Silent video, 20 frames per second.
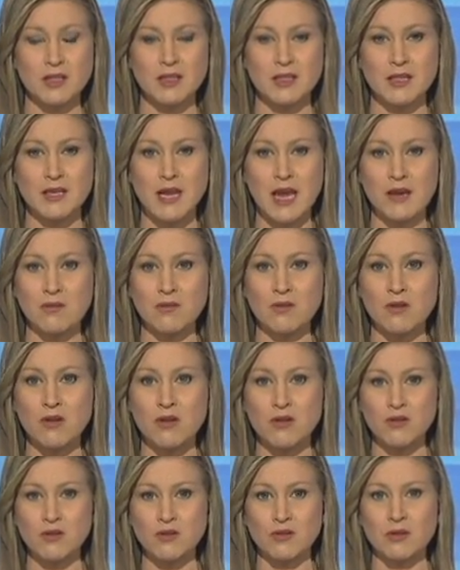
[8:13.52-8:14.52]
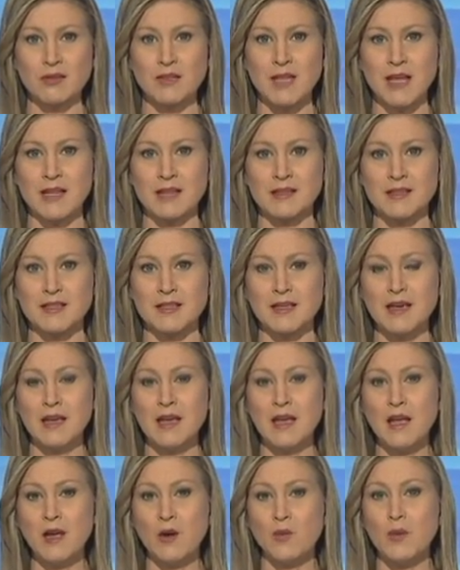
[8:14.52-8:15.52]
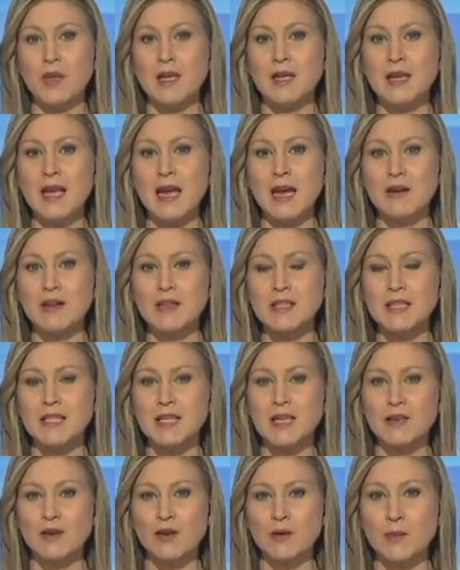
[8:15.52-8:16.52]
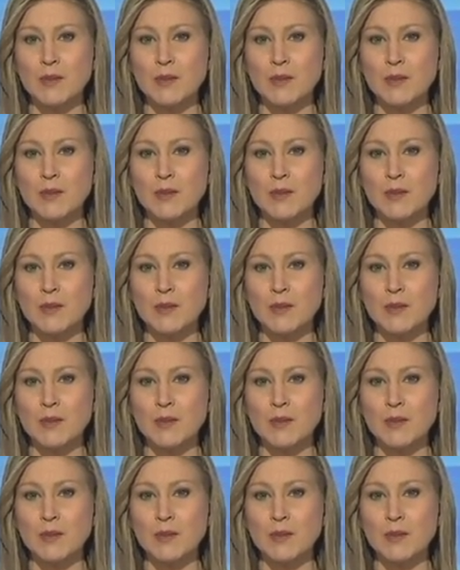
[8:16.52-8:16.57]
in agricultural lands. We inherited an urban